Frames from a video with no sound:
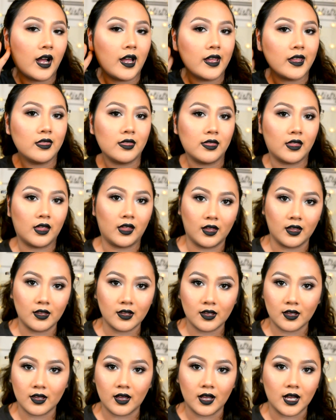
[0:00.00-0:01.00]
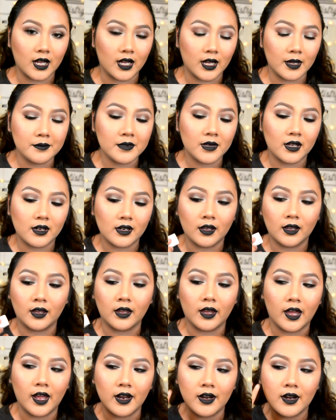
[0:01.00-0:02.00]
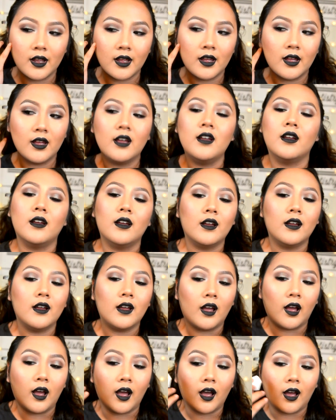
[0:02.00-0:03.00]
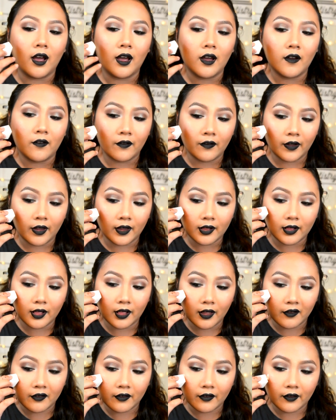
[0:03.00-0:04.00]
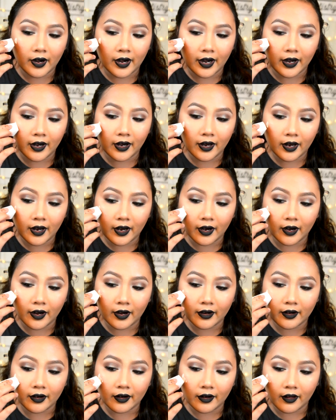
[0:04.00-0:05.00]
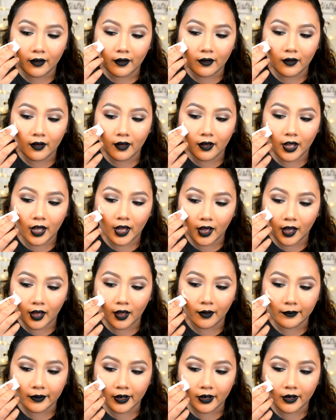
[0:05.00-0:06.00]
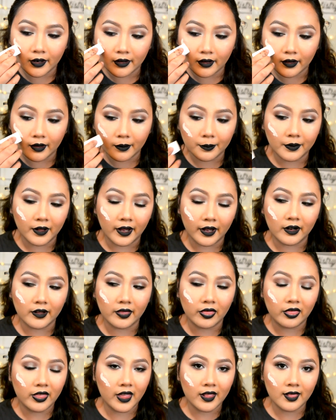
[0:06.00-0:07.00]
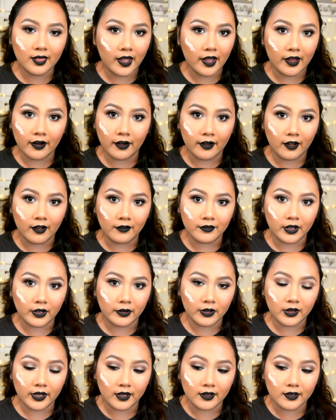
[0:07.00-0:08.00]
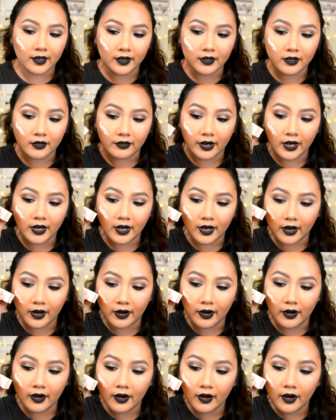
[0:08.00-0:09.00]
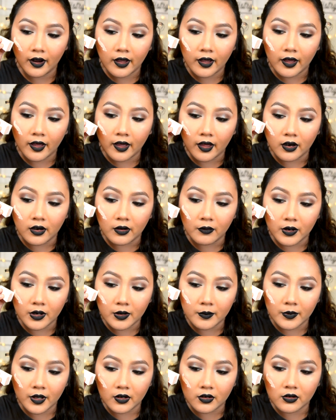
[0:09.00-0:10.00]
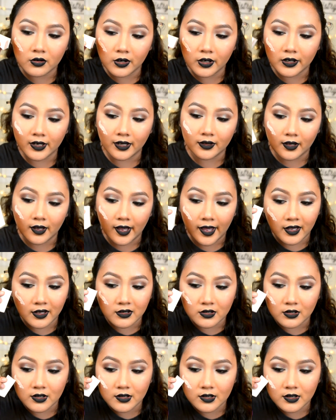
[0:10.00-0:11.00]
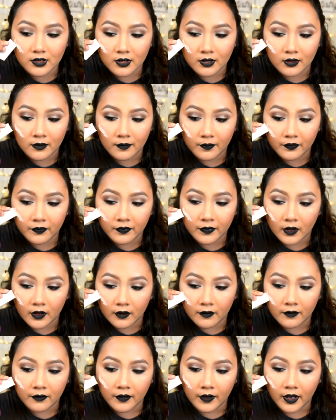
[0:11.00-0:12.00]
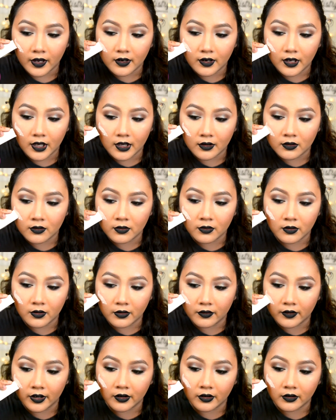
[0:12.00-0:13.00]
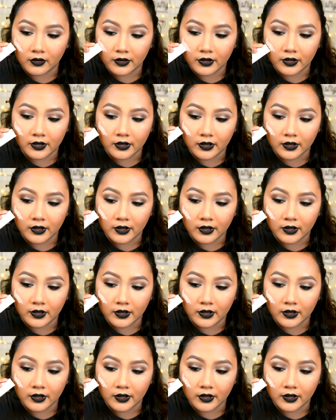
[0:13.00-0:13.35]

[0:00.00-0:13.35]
I think I'm gonna get a facelift right here, so then I just apply a thin layer of liquid latex right here, and you want to make sure that the edges fade into your regular